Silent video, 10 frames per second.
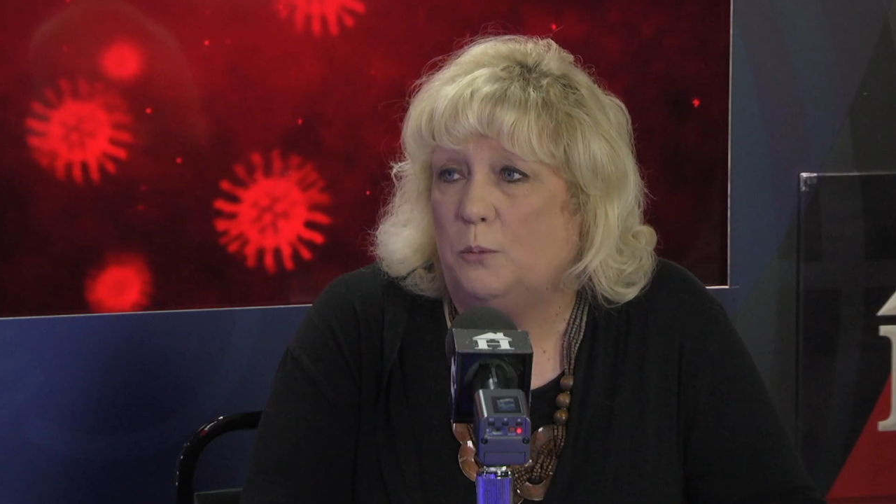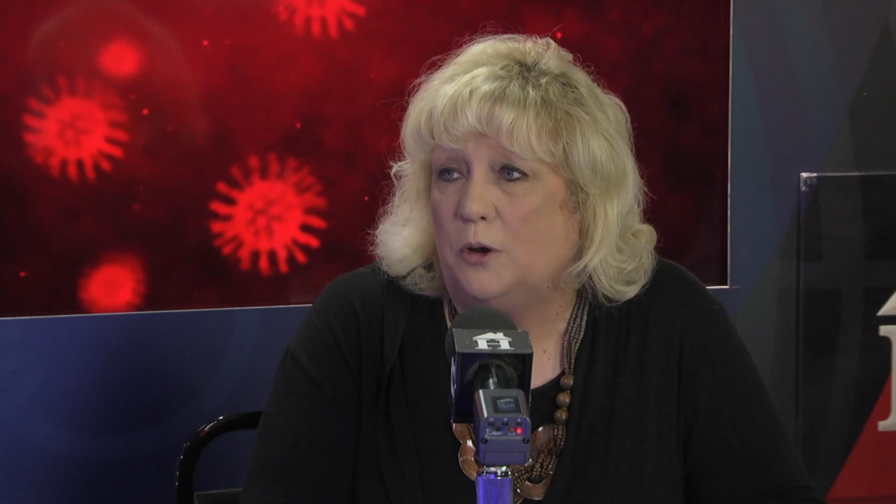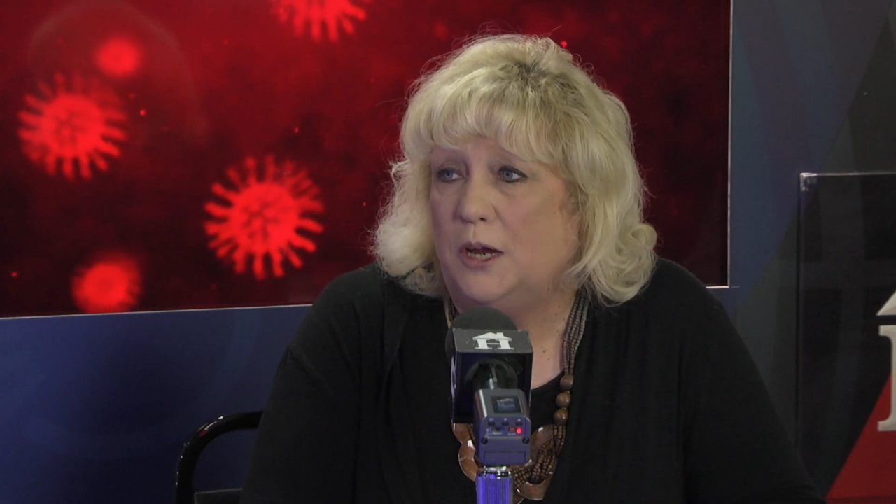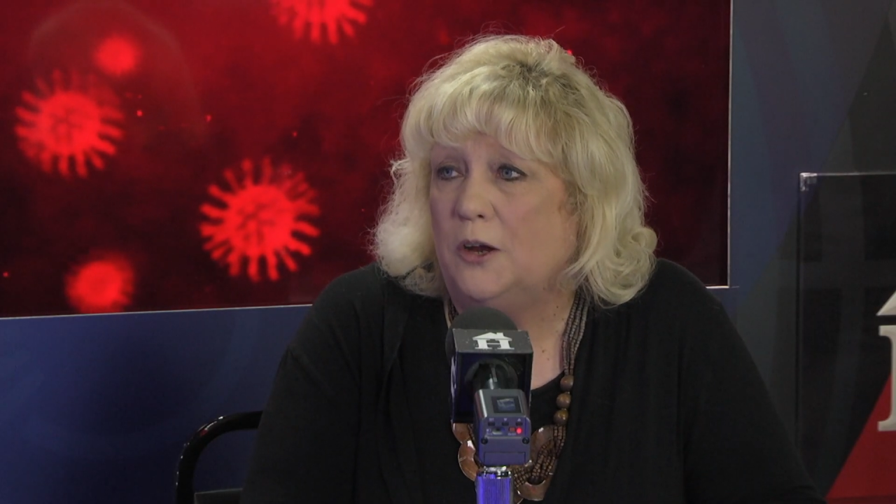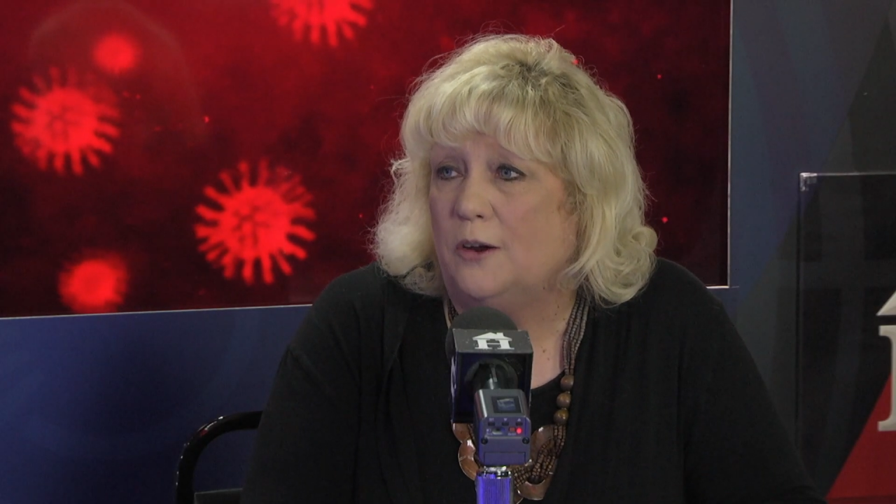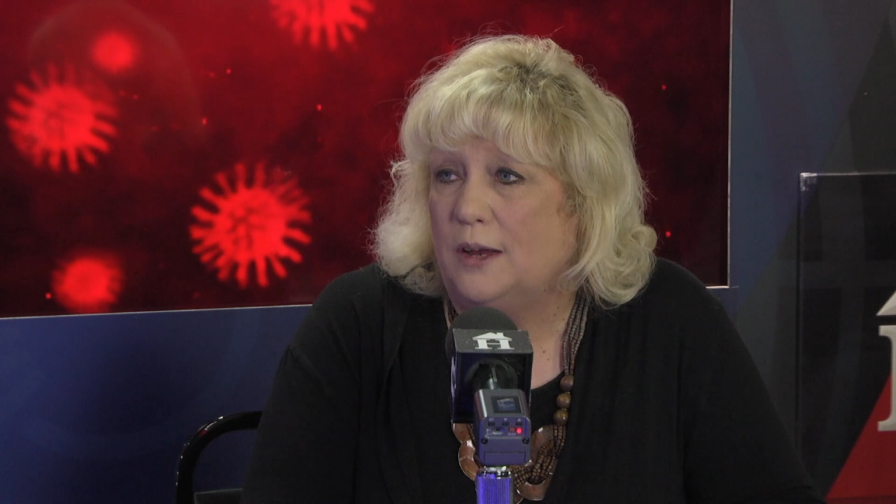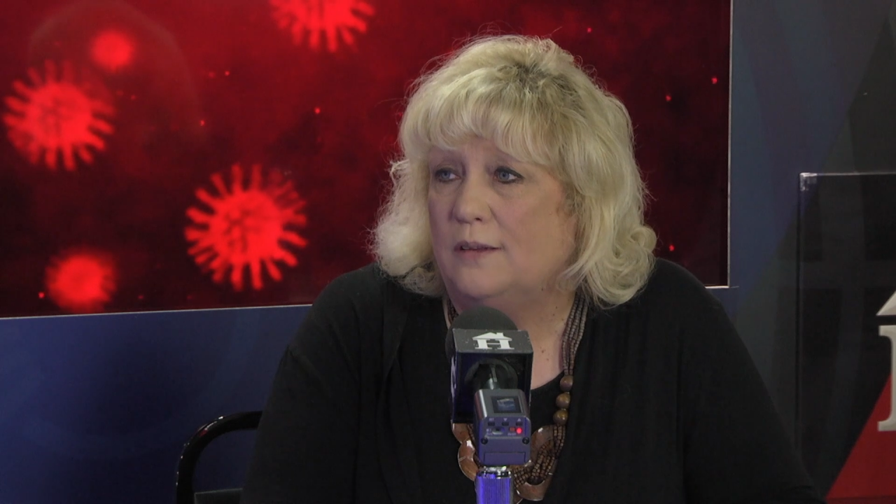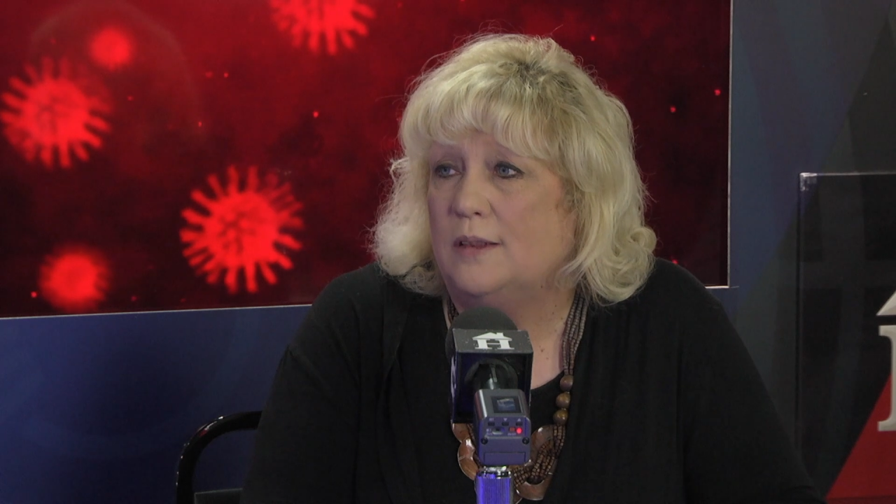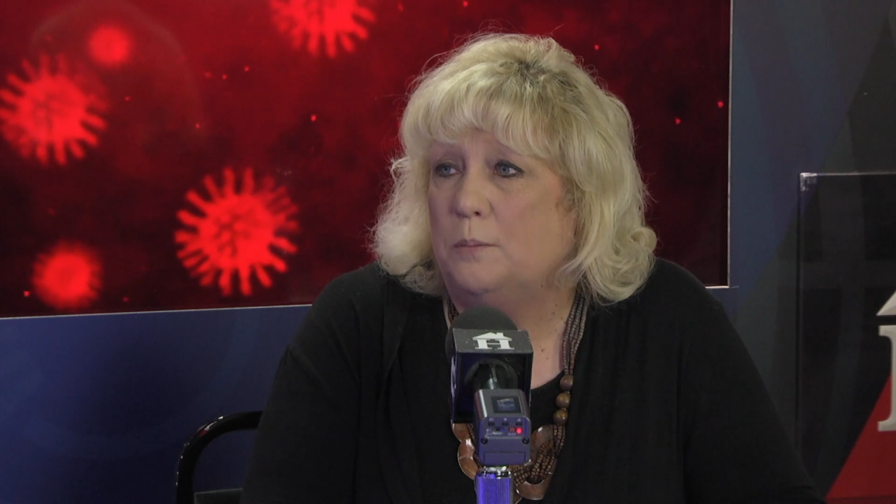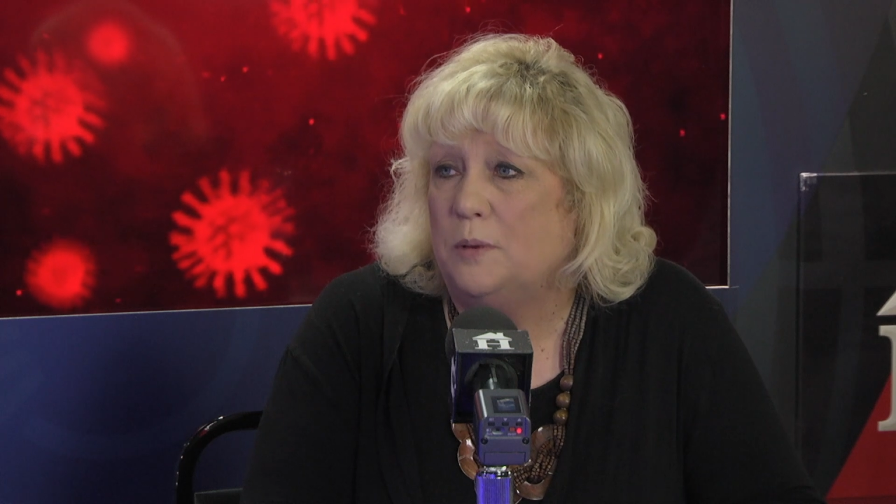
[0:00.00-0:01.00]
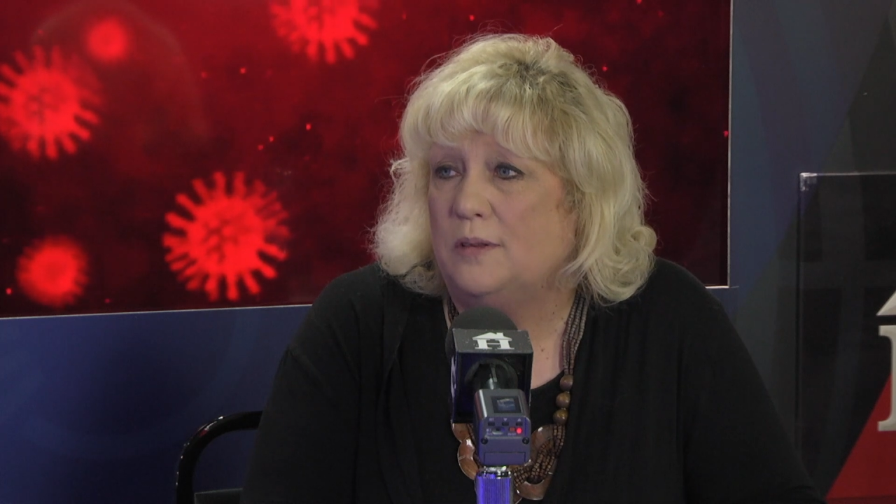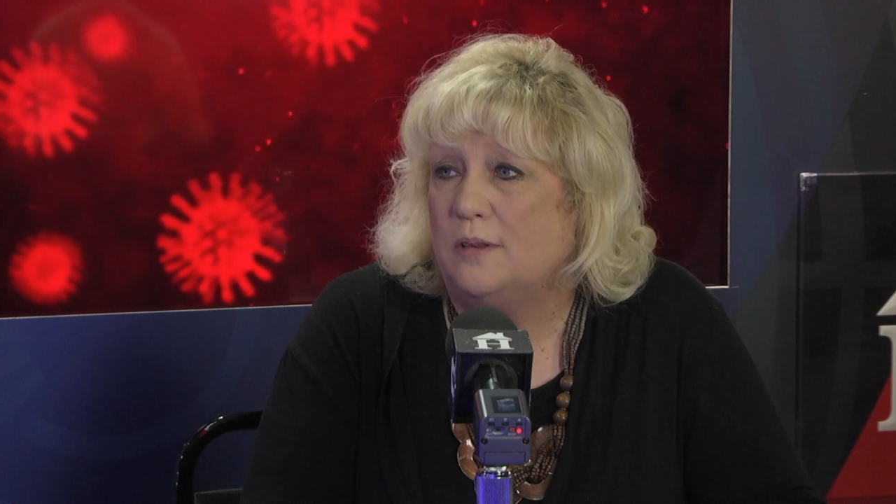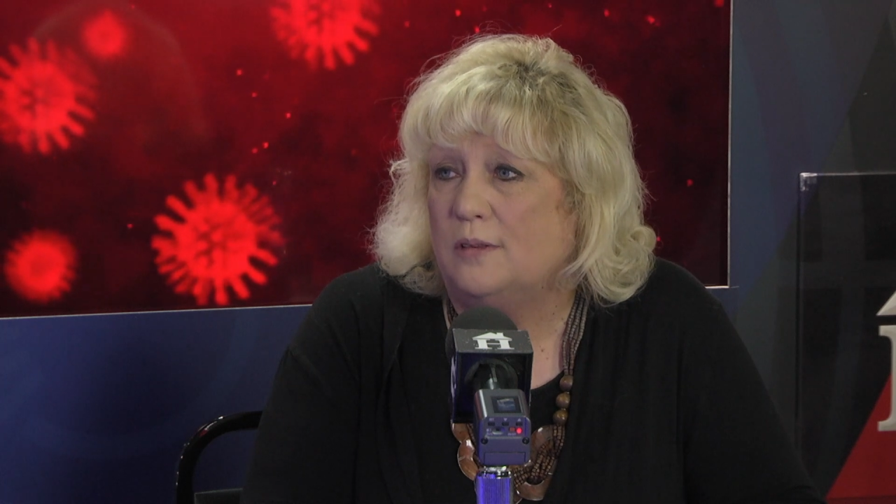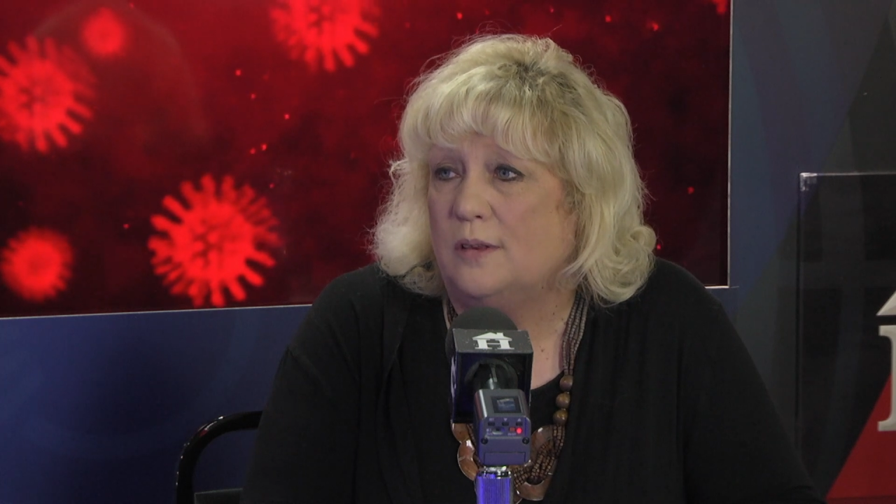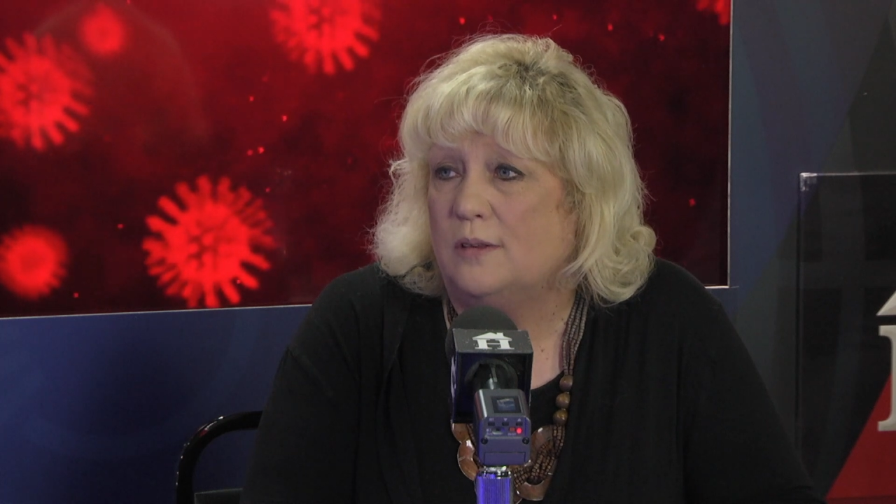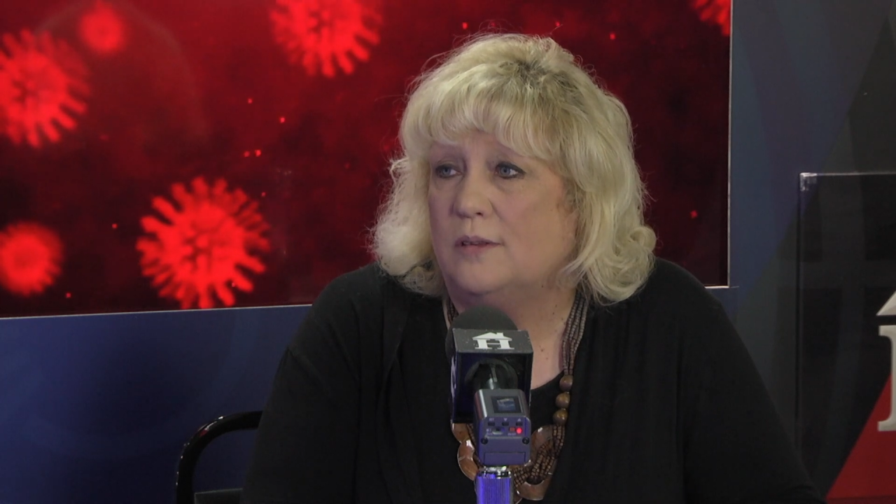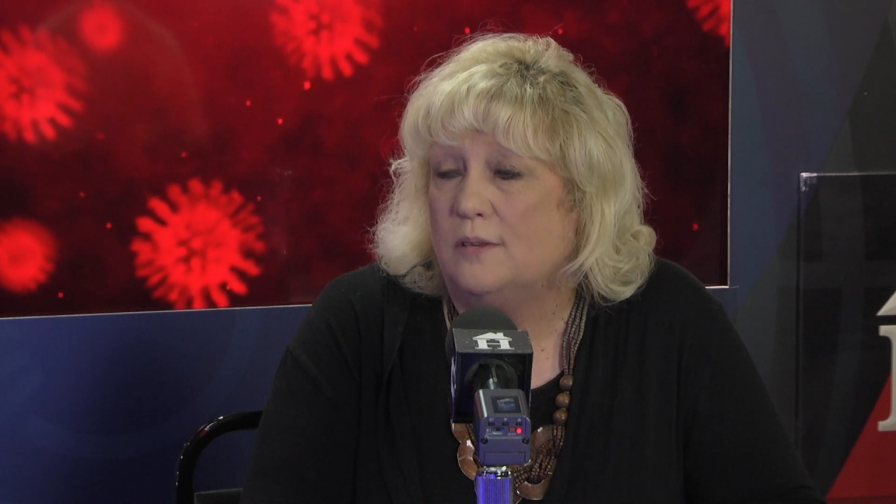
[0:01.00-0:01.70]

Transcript: we're hearing is that businesses,